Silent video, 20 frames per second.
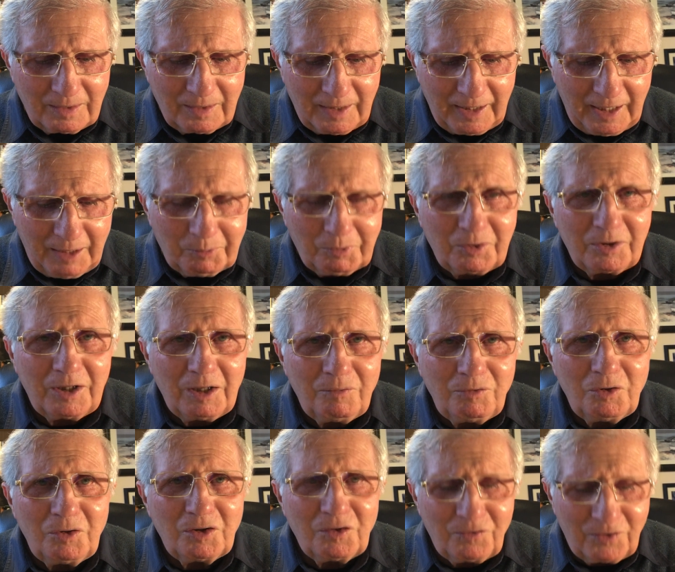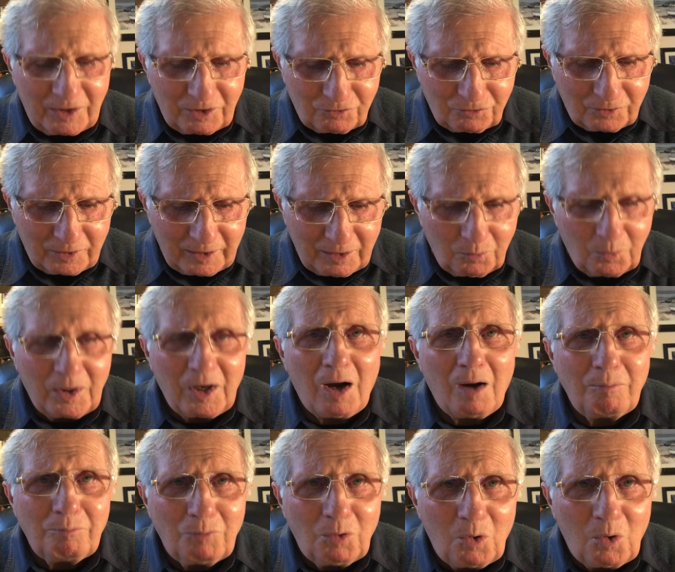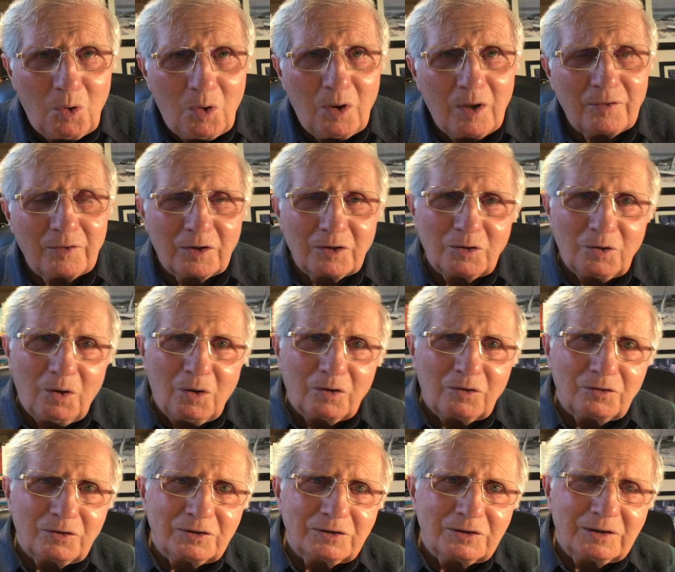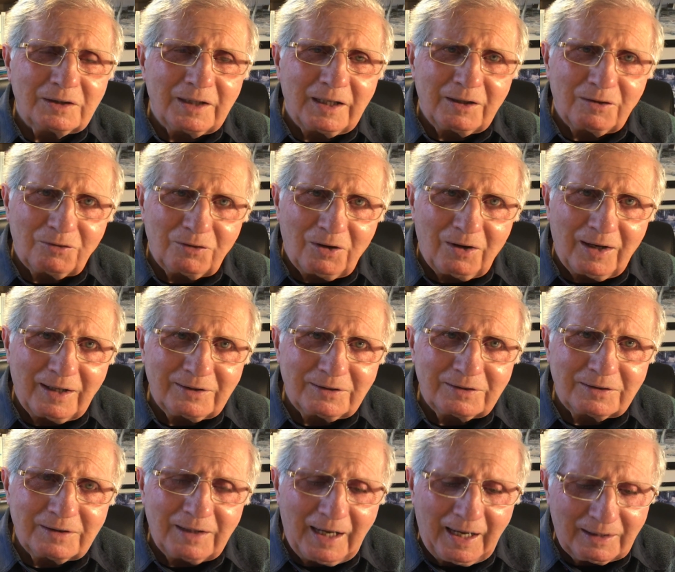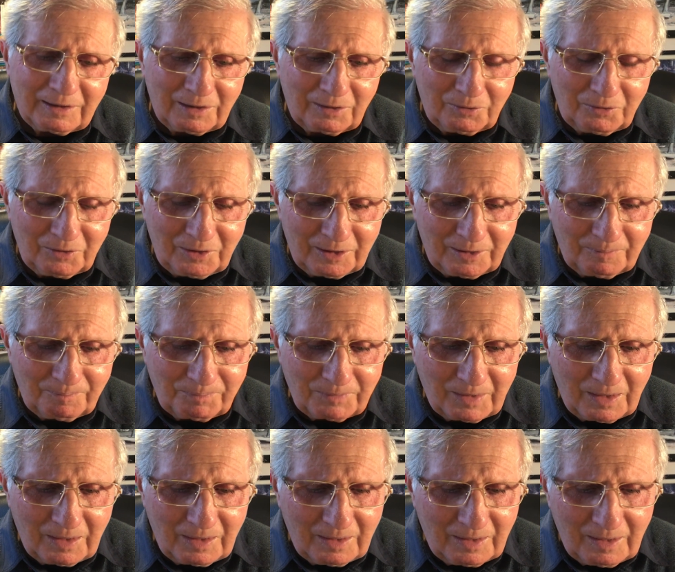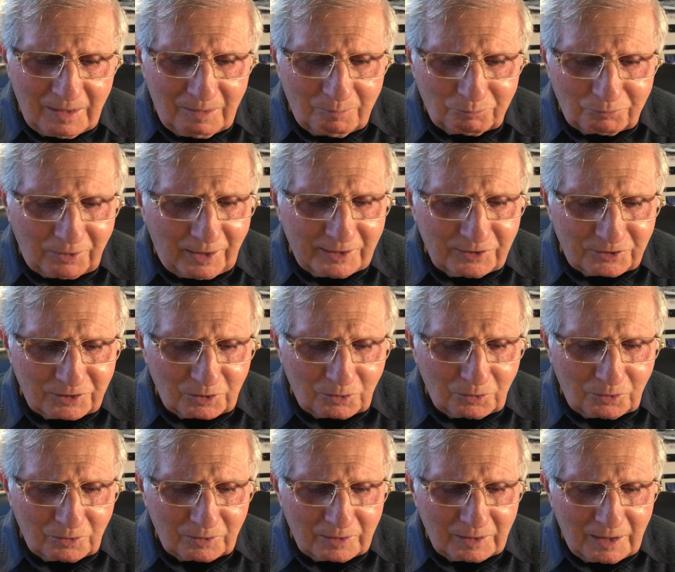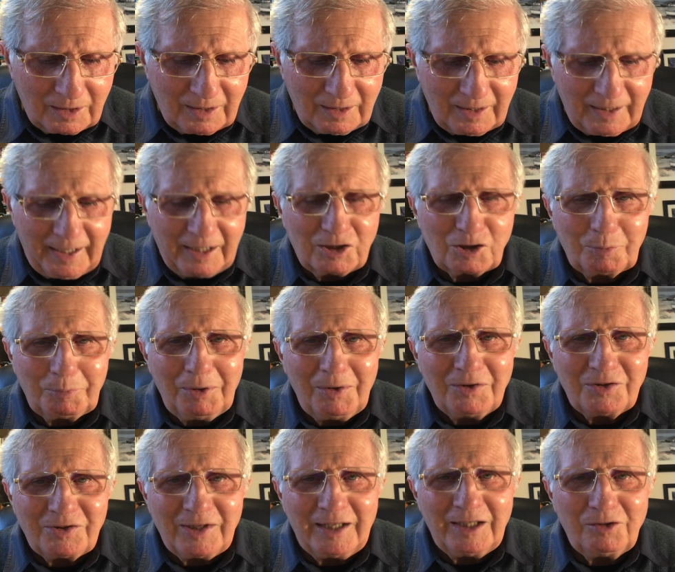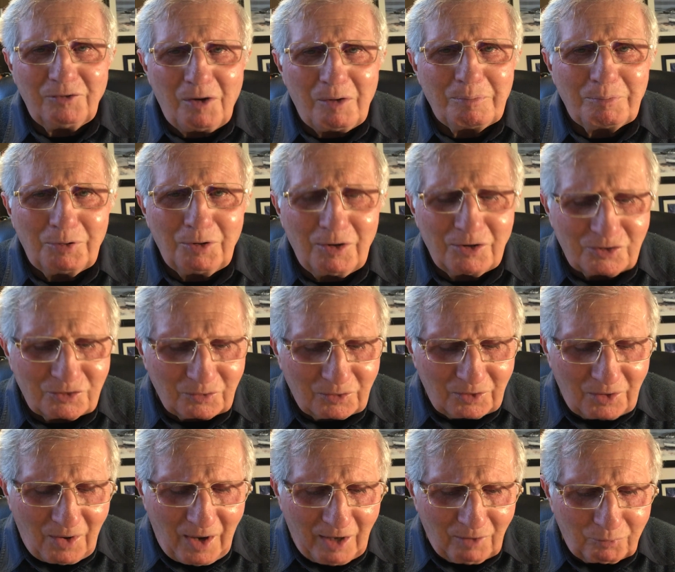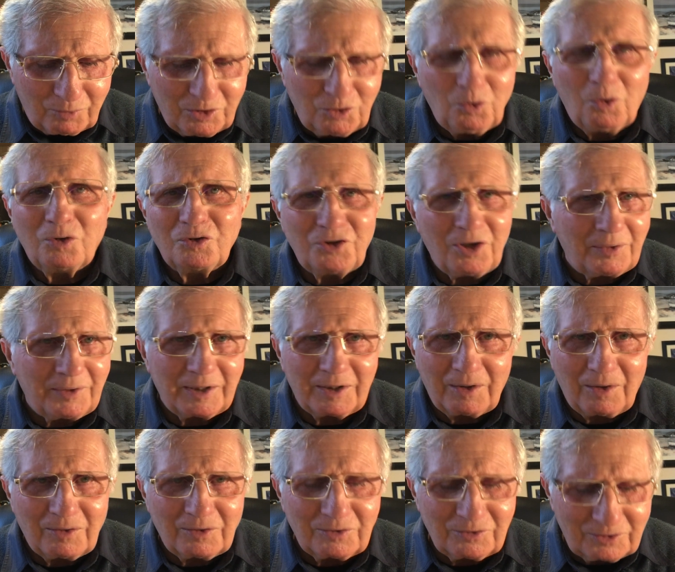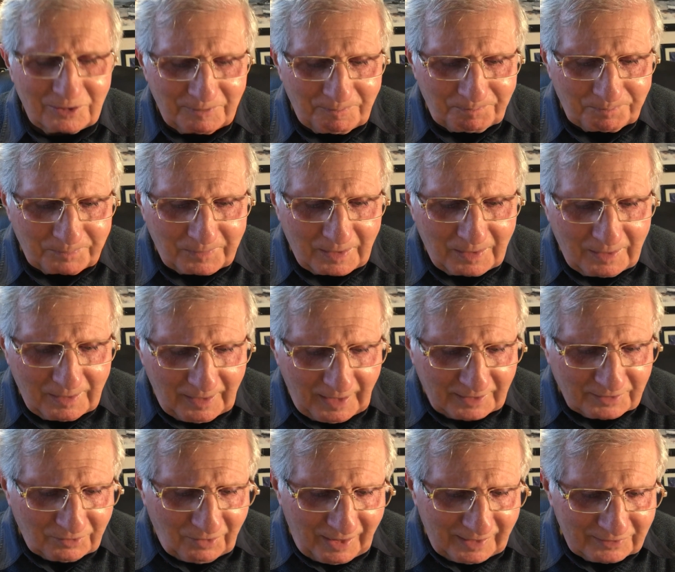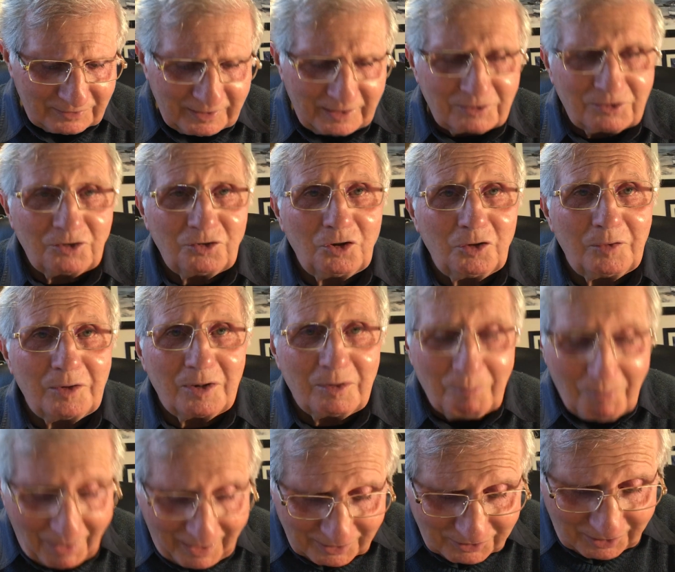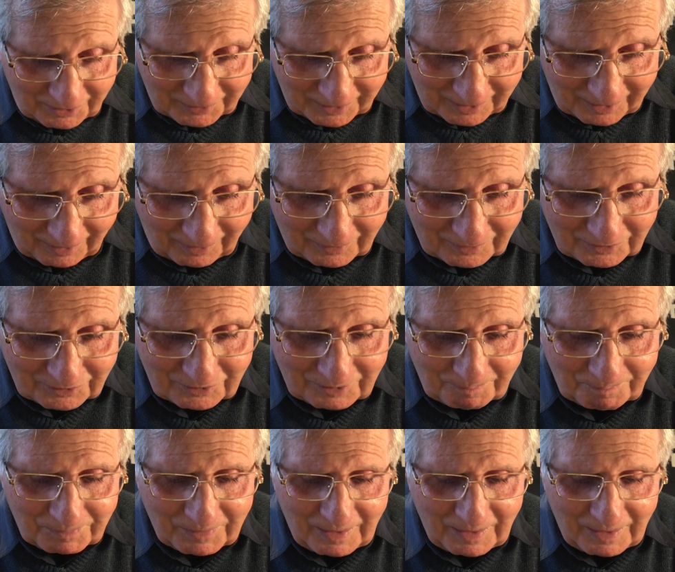He will give you the victory. We are more than conquerors in Christ. Hallelujah. Praise the Lord. Experience that in your own personal life with your Jerichos, as I seek to do with my Jerichos.